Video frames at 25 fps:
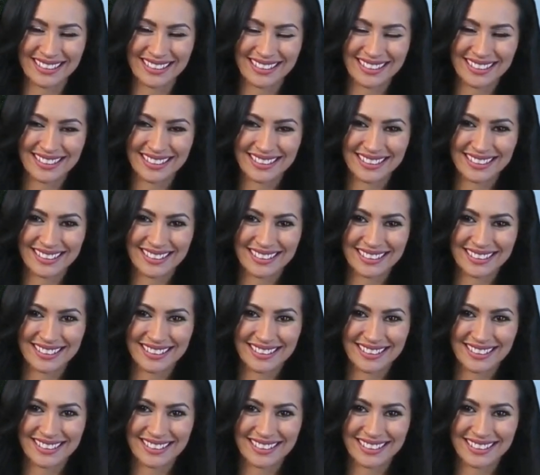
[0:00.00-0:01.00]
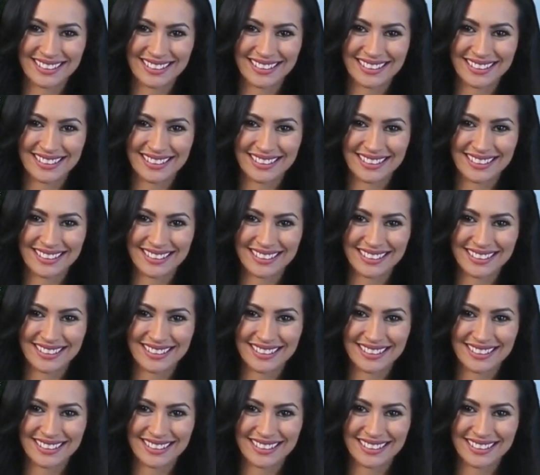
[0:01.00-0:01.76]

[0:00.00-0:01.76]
Nobody speaks.